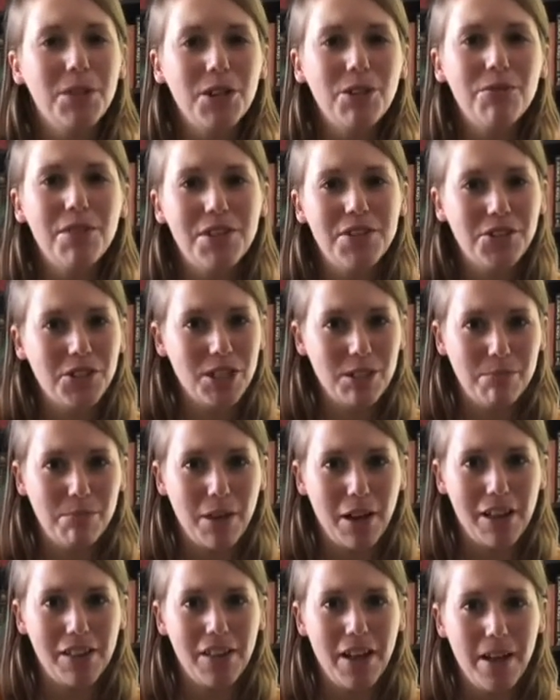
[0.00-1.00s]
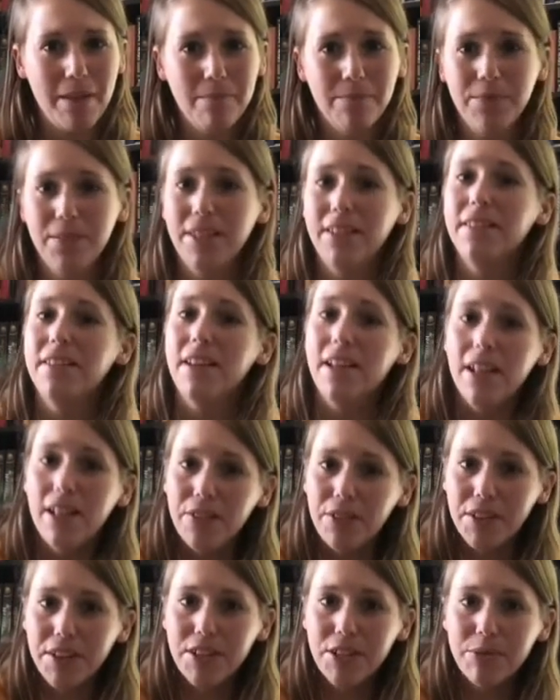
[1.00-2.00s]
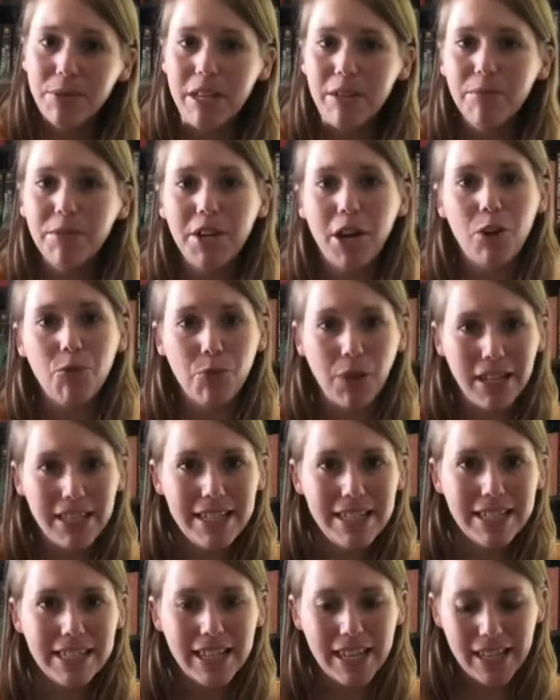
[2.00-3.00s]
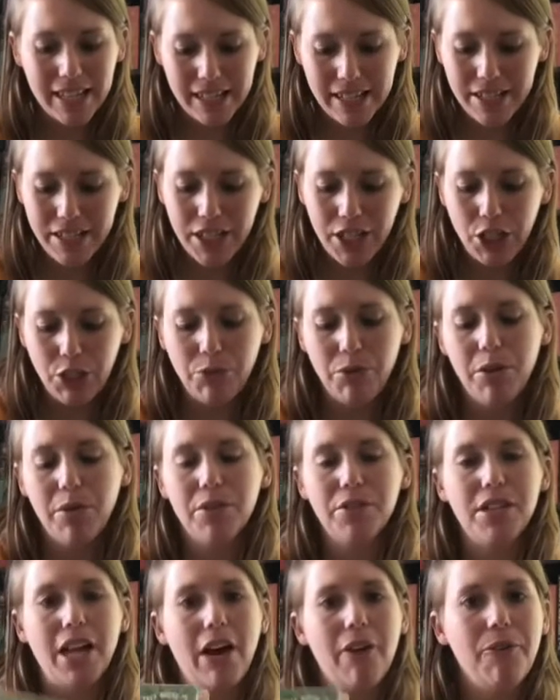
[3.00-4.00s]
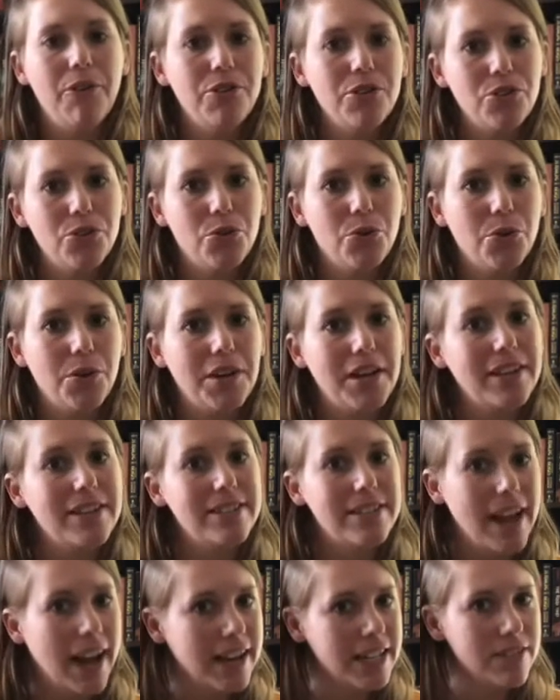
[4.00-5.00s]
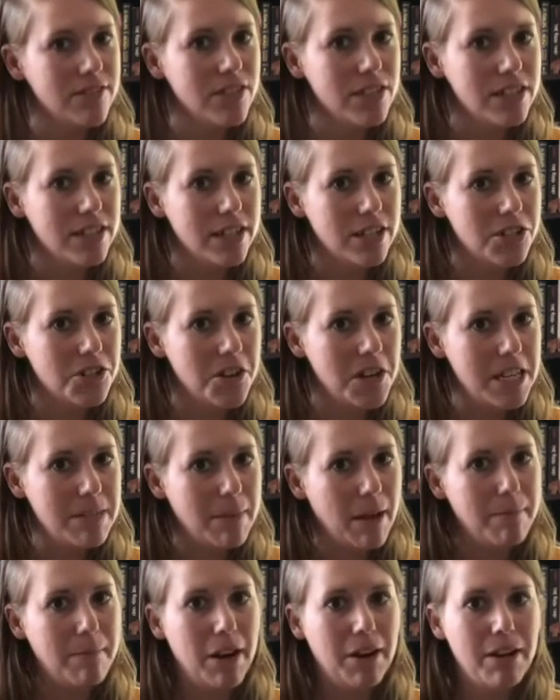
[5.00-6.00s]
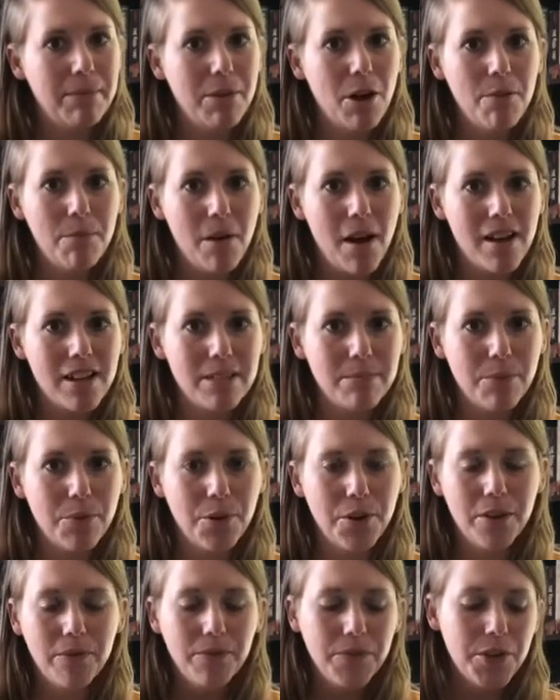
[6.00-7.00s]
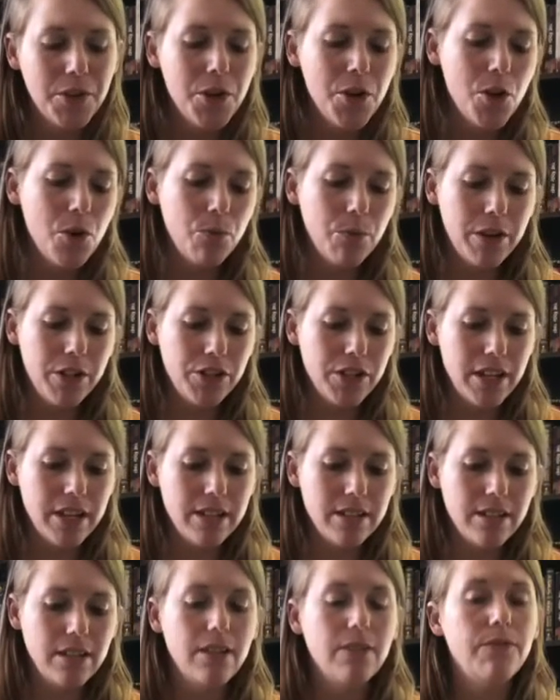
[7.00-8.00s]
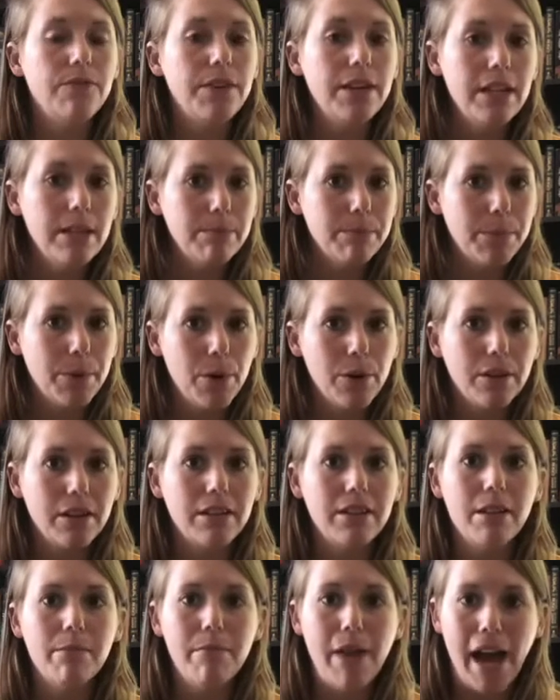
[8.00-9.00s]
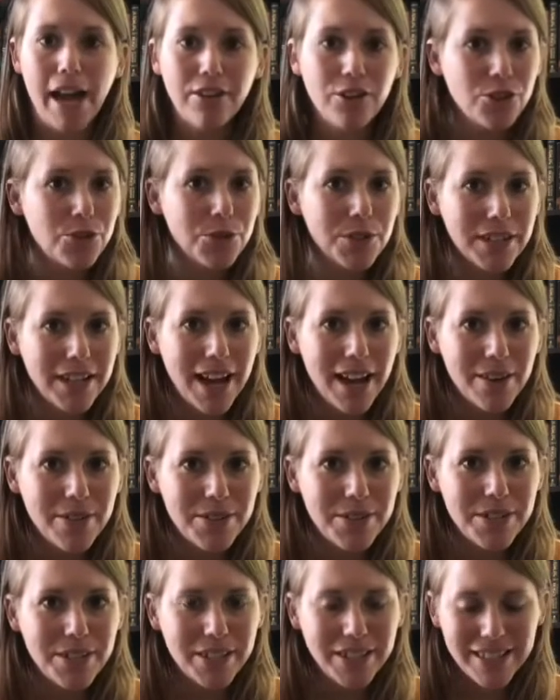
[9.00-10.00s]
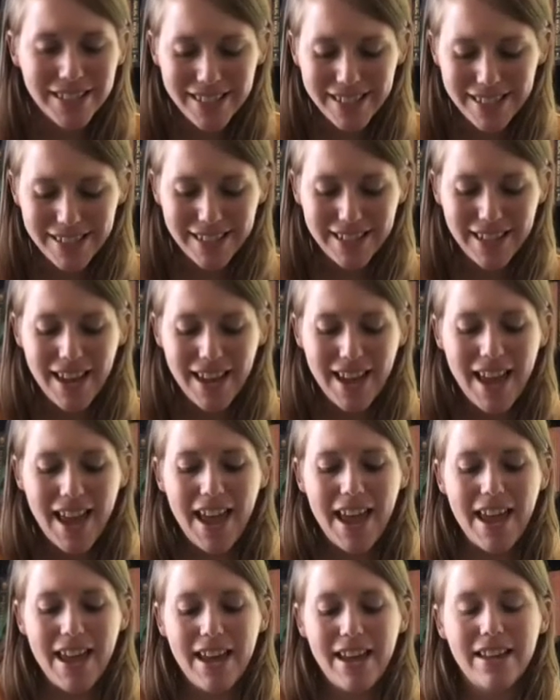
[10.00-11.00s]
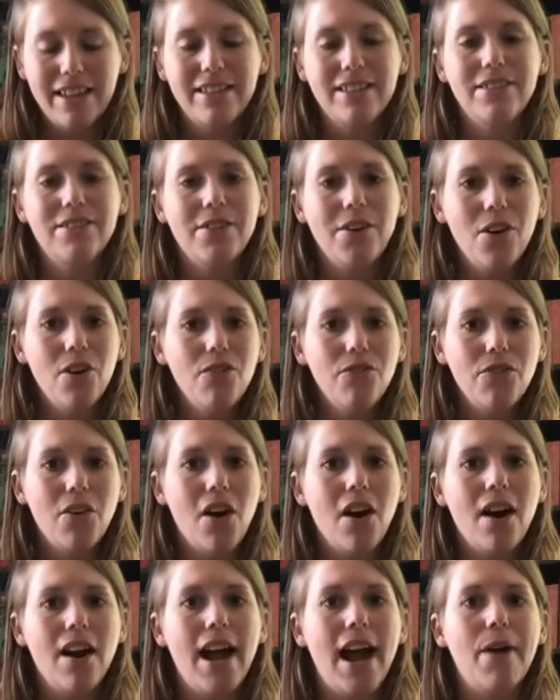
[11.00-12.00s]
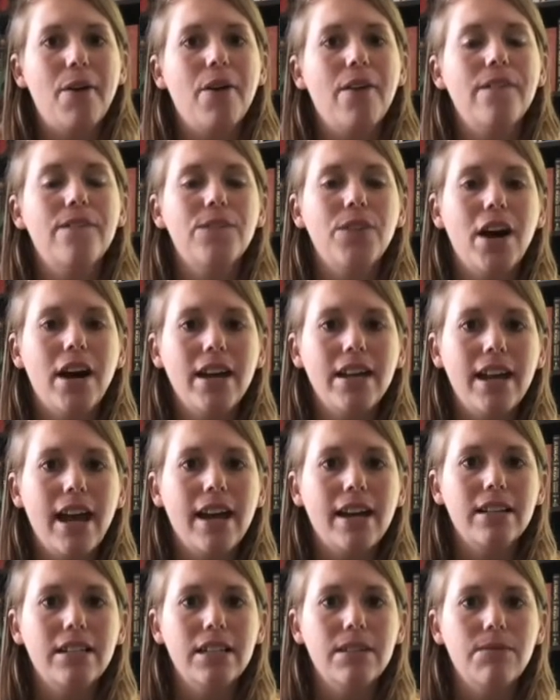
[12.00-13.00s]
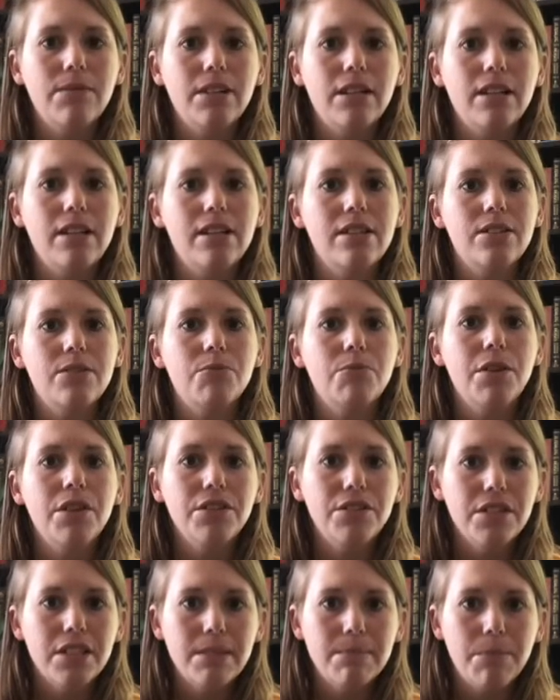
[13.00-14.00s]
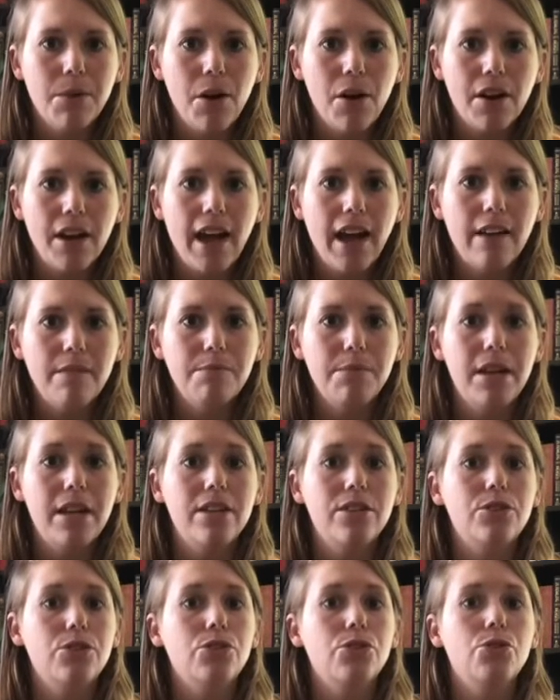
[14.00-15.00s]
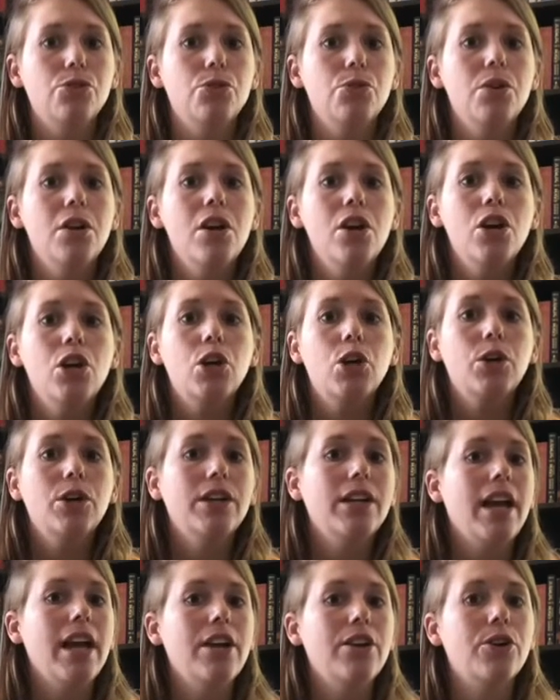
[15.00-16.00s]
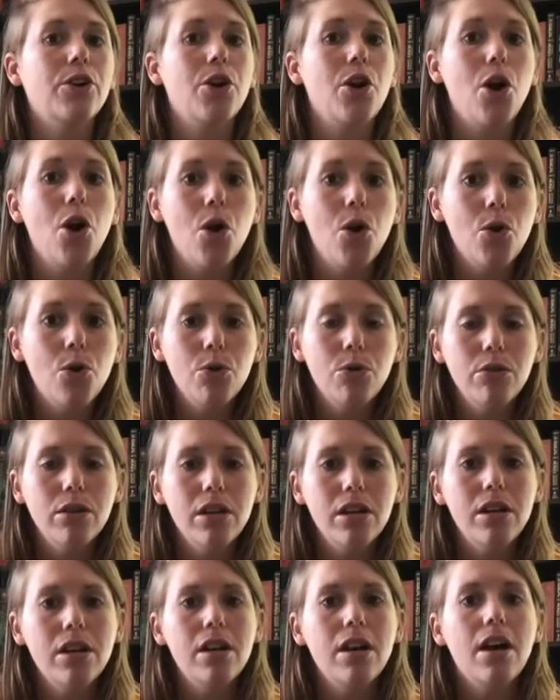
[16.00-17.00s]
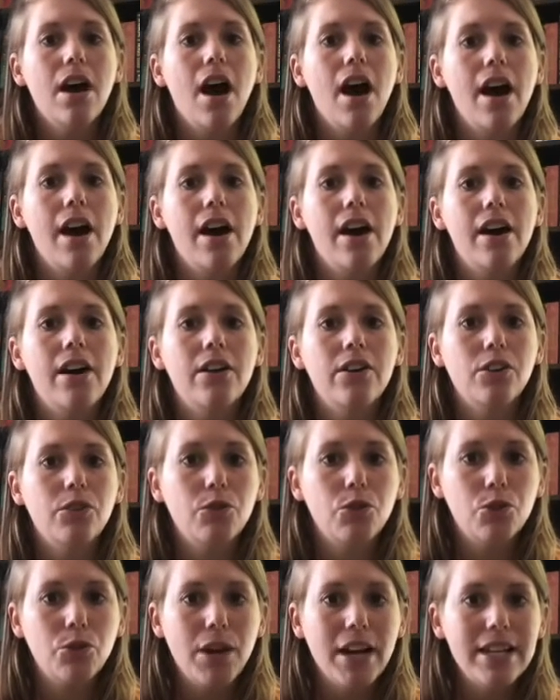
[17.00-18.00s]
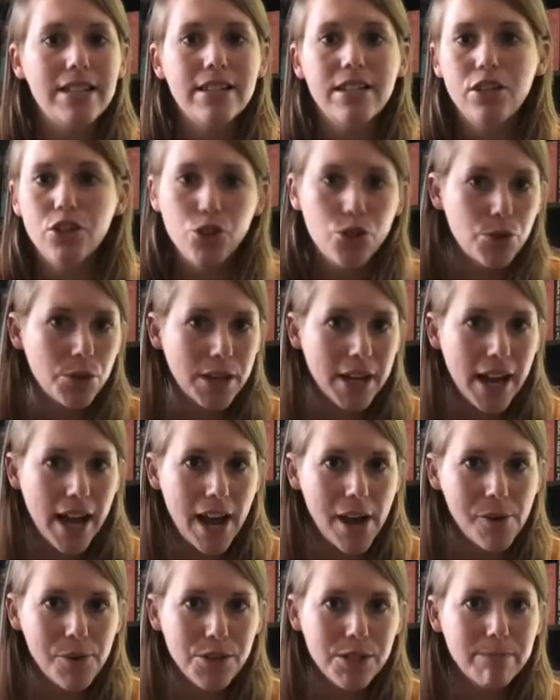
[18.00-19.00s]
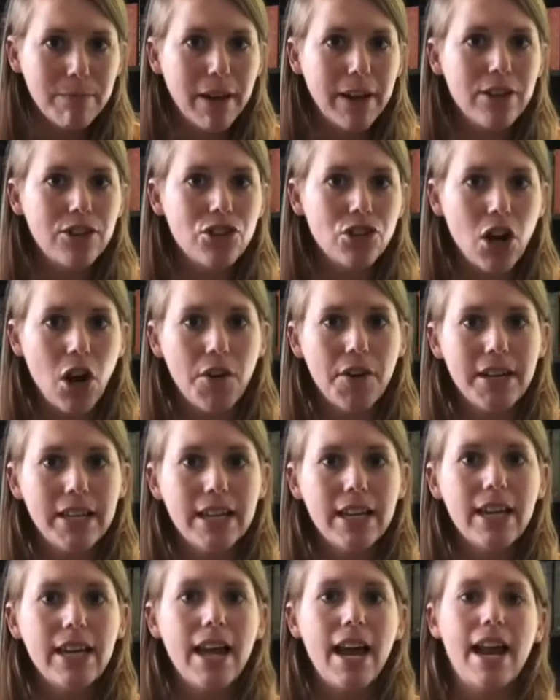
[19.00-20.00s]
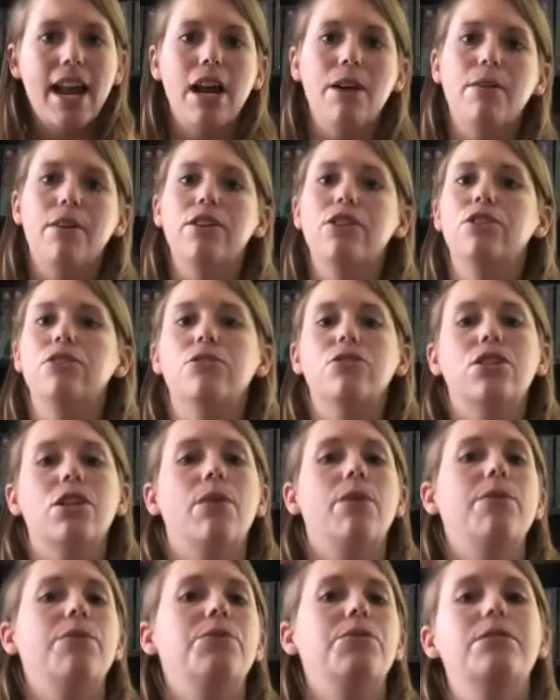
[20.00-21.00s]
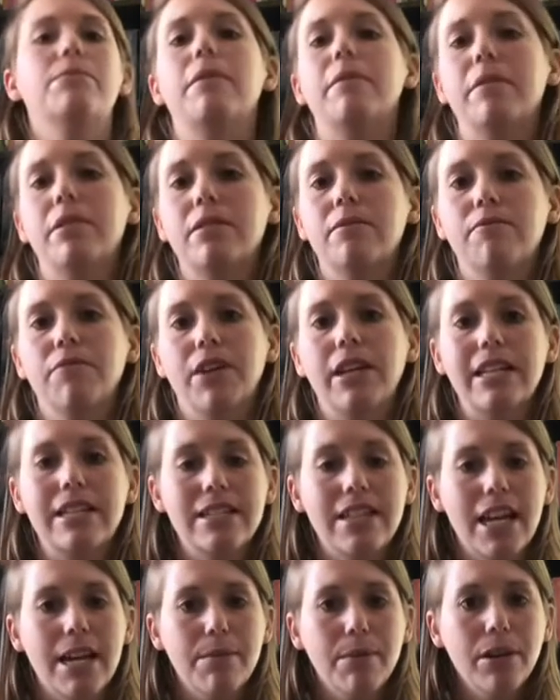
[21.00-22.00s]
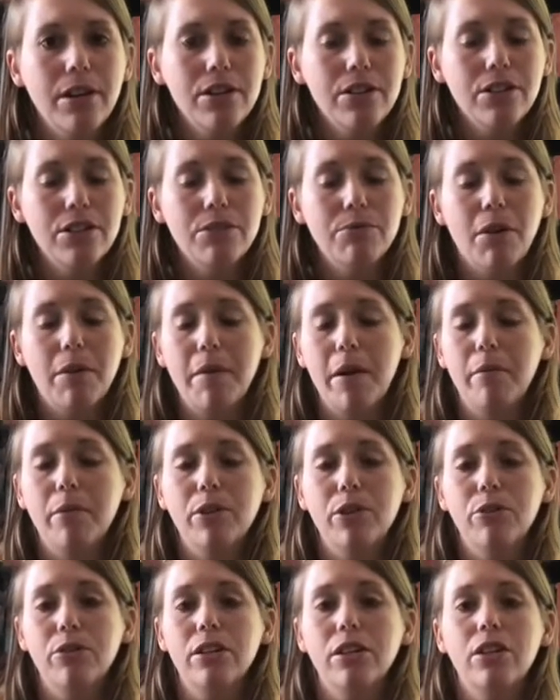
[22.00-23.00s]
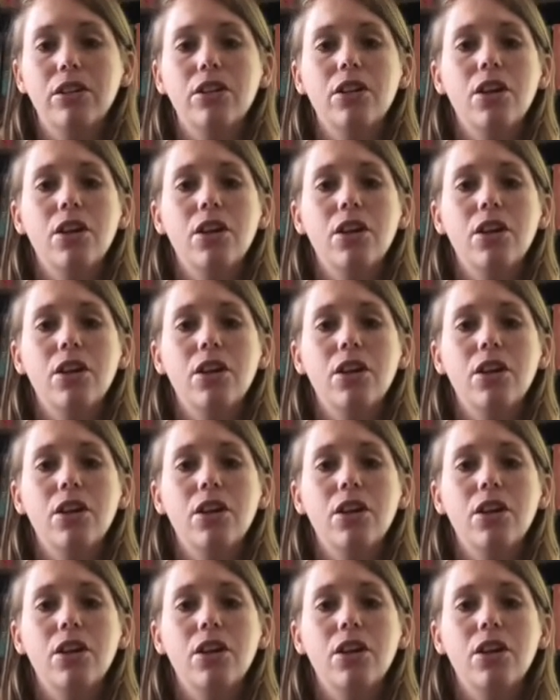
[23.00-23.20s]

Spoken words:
Wizards Book Club. This week we are once again continuing with our story, Night of the Ninjas by Mary Pope Osborn, which is the 5th book in the Magic Treehouse series. And so far, our fun activities with this book have been to create your own crazy treehouse by drawing it, and I want you to show it to maybe some friends and neighbors. And remember, you can